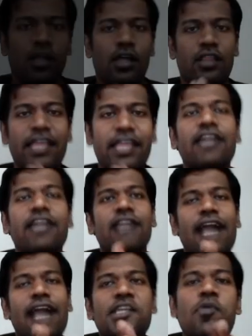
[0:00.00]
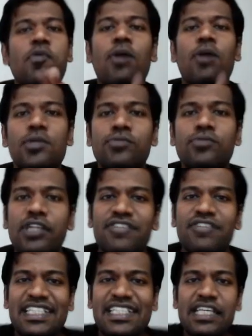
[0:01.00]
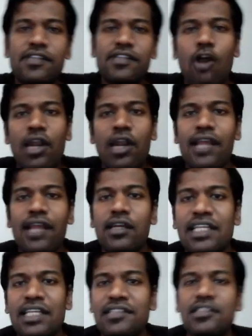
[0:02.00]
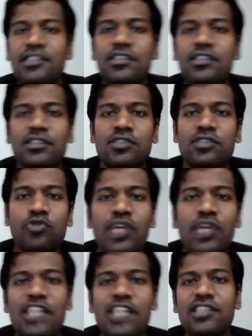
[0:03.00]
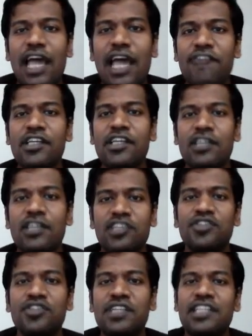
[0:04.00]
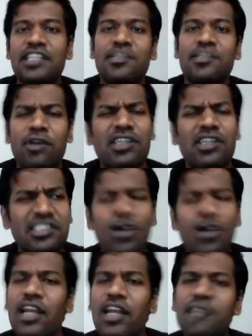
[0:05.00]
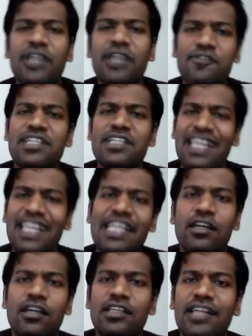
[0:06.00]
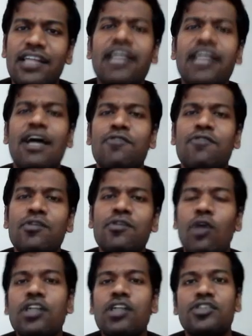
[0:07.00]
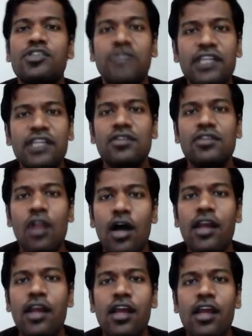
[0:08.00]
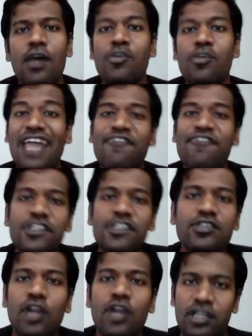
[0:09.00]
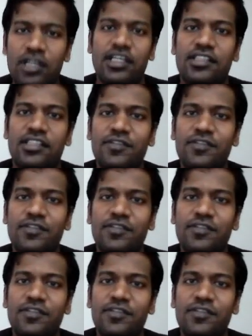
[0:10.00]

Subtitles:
Then the other problem that we see with the online learning is students having an issue with the discipline, not just the online, but I would say in any learning, right? We want students to learn, put efforts to learn things.